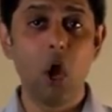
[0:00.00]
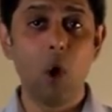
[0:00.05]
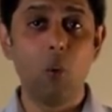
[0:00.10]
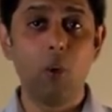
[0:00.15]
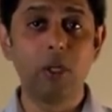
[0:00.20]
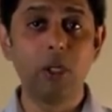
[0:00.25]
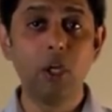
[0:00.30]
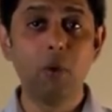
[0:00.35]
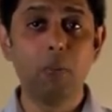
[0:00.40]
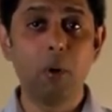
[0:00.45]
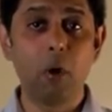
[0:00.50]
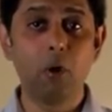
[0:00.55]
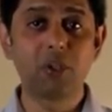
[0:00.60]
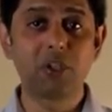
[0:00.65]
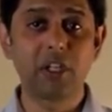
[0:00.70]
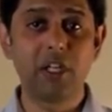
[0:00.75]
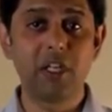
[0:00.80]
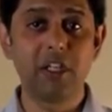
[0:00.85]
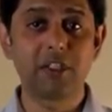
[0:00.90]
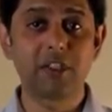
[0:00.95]
when you
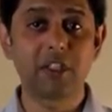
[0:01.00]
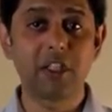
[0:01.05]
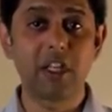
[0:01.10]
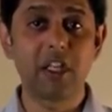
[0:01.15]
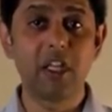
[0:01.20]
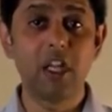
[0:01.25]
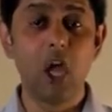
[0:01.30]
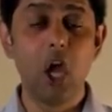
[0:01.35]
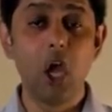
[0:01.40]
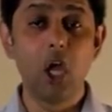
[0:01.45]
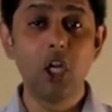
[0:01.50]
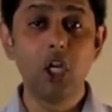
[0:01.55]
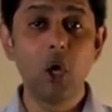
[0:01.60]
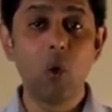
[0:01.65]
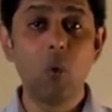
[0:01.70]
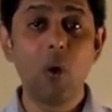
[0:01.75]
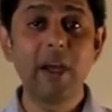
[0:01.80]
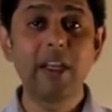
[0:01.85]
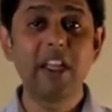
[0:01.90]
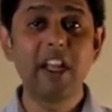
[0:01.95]
post a listing, no
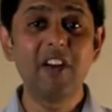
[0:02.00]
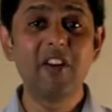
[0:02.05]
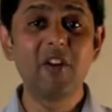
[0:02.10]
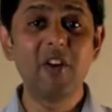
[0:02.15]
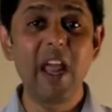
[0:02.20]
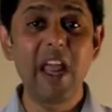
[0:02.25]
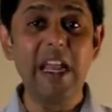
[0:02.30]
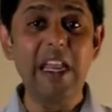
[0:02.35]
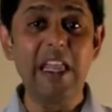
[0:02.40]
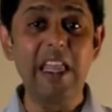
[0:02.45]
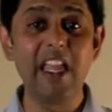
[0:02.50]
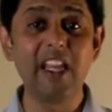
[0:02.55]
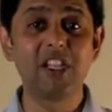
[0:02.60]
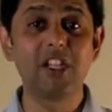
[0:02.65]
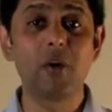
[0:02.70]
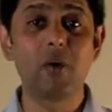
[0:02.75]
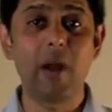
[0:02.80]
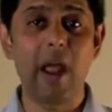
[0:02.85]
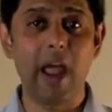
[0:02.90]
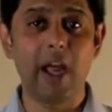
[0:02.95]
one can really
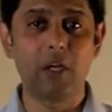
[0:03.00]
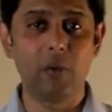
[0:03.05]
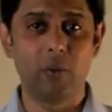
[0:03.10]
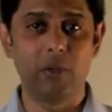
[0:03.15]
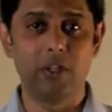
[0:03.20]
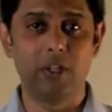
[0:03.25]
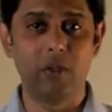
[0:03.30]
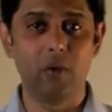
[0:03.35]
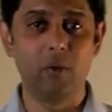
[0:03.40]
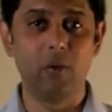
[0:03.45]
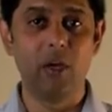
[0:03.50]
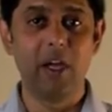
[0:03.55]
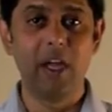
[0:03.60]
interact with you.